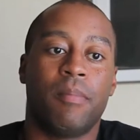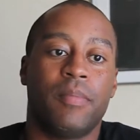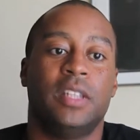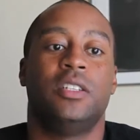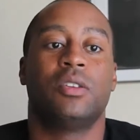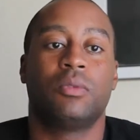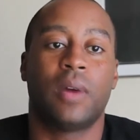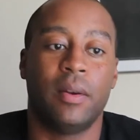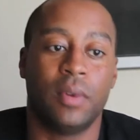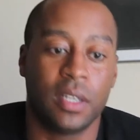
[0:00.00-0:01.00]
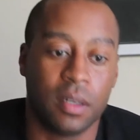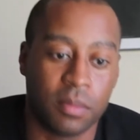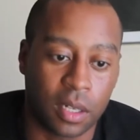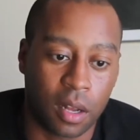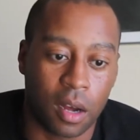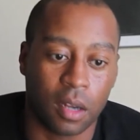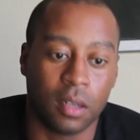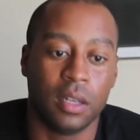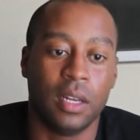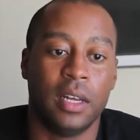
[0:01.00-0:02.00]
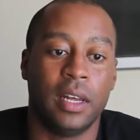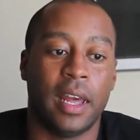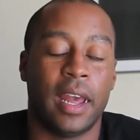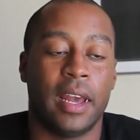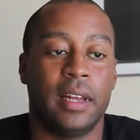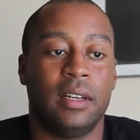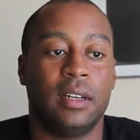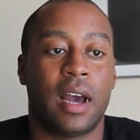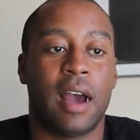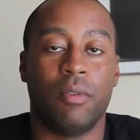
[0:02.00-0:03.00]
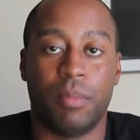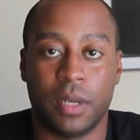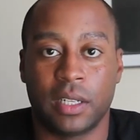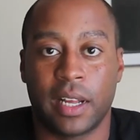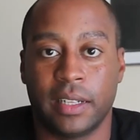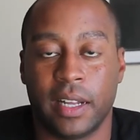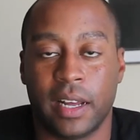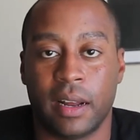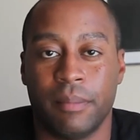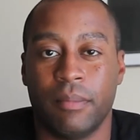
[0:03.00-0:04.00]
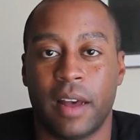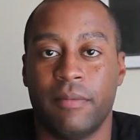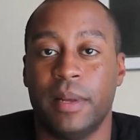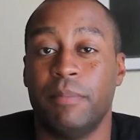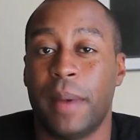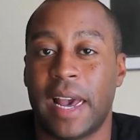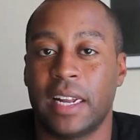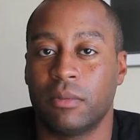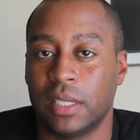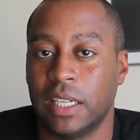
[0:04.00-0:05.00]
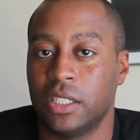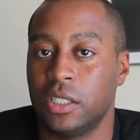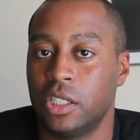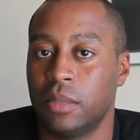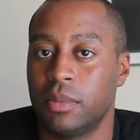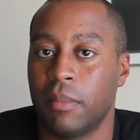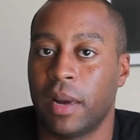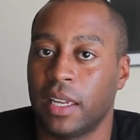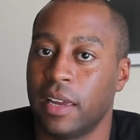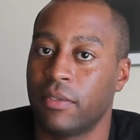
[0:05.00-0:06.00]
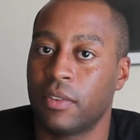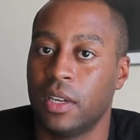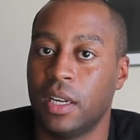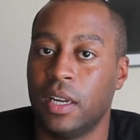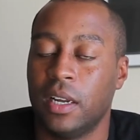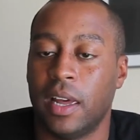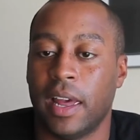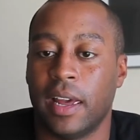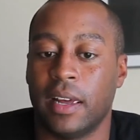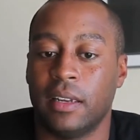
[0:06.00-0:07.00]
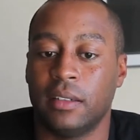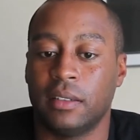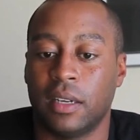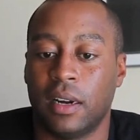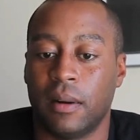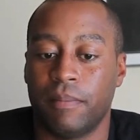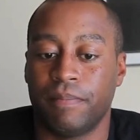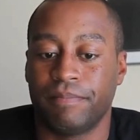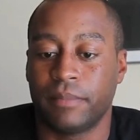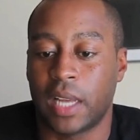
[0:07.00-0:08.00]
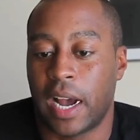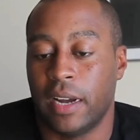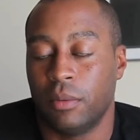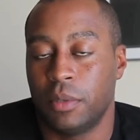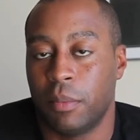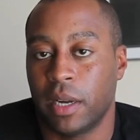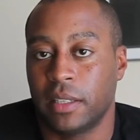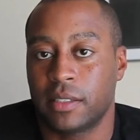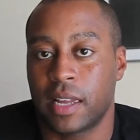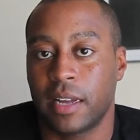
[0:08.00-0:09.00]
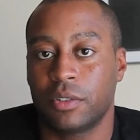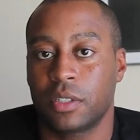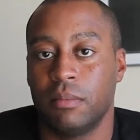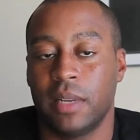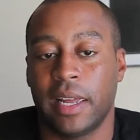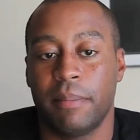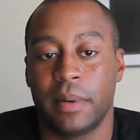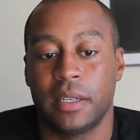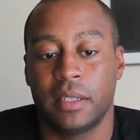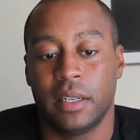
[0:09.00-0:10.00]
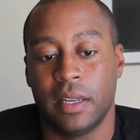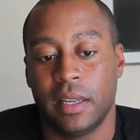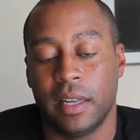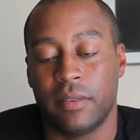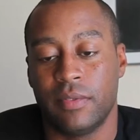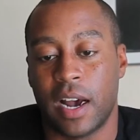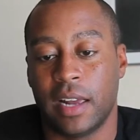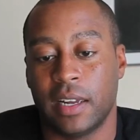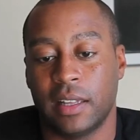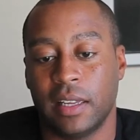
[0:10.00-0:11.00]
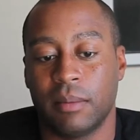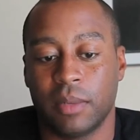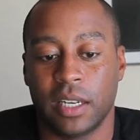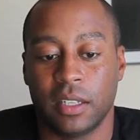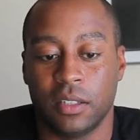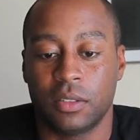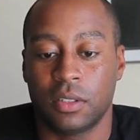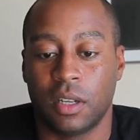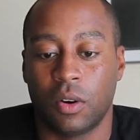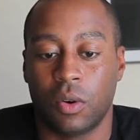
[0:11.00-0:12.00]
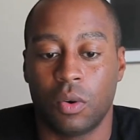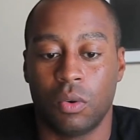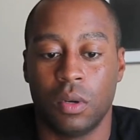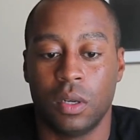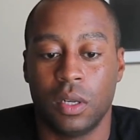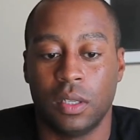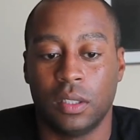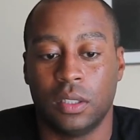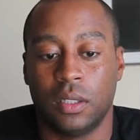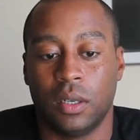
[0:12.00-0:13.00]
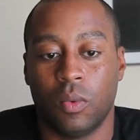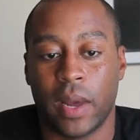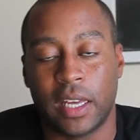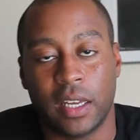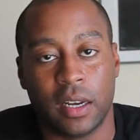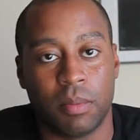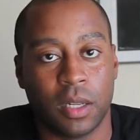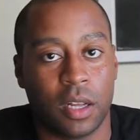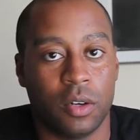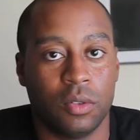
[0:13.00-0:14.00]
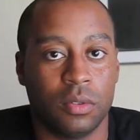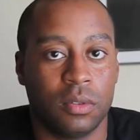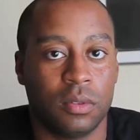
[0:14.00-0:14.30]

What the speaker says: until the right one comes along, and I will put it like that. I've been bad at relationships in my life, and I hope to break the cycle someday, but if not, I think I'm getting used to the whole waking up alone